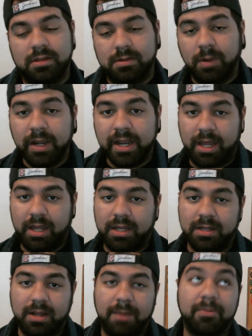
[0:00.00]
One day.
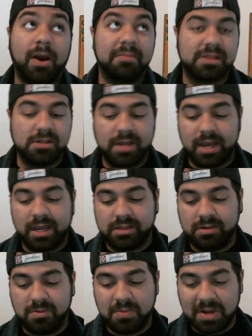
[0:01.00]
I promise you guys.
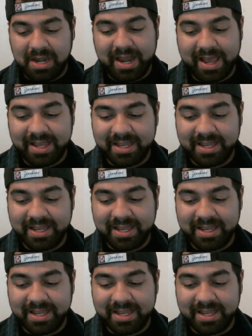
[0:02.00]
One day.